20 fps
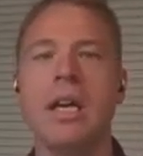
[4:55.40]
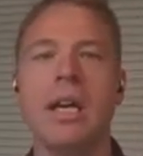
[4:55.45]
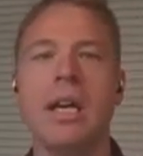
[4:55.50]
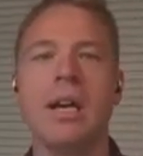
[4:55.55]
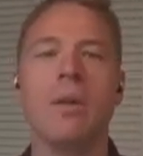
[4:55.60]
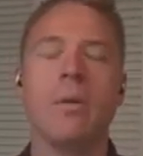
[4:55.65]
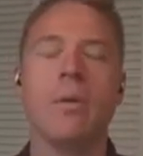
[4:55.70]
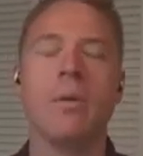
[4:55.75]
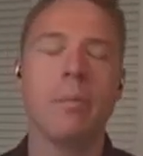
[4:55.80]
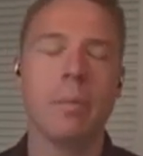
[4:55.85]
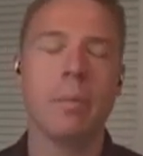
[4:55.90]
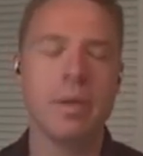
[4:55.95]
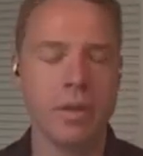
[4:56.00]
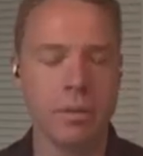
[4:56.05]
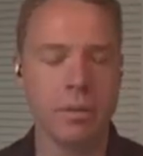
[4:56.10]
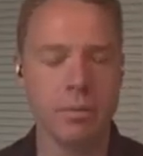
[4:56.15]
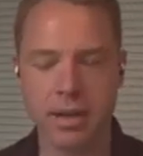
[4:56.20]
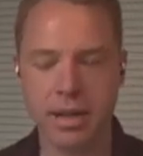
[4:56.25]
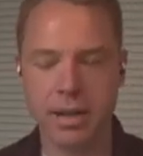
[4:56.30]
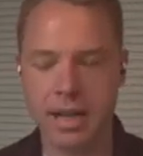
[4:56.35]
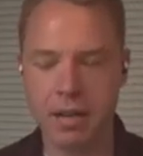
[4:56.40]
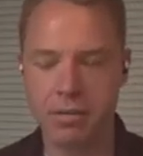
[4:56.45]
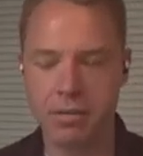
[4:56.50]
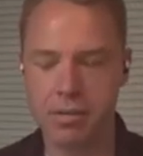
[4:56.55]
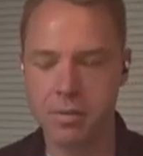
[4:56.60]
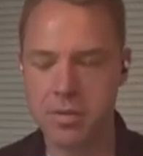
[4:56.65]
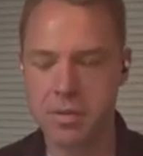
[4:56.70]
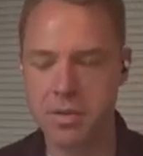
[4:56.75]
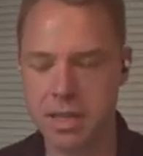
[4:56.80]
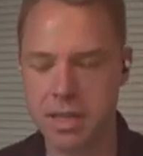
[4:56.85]
we won't be doing breakout
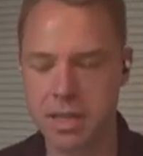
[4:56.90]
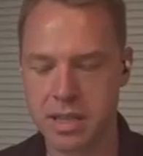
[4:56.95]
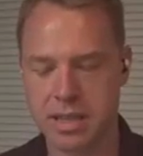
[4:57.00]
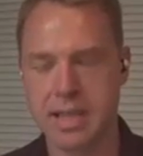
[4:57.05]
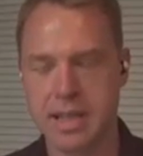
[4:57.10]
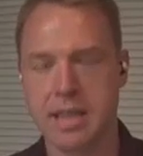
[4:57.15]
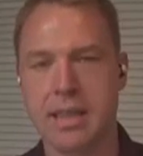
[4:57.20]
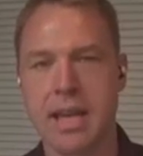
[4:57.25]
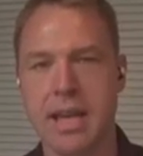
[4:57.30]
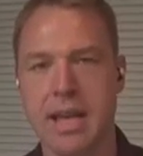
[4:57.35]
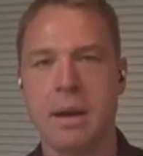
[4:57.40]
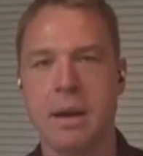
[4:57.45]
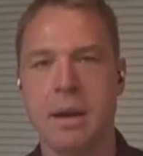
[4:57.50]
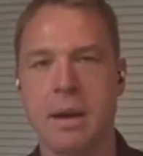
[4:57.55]
rooms or anything like that.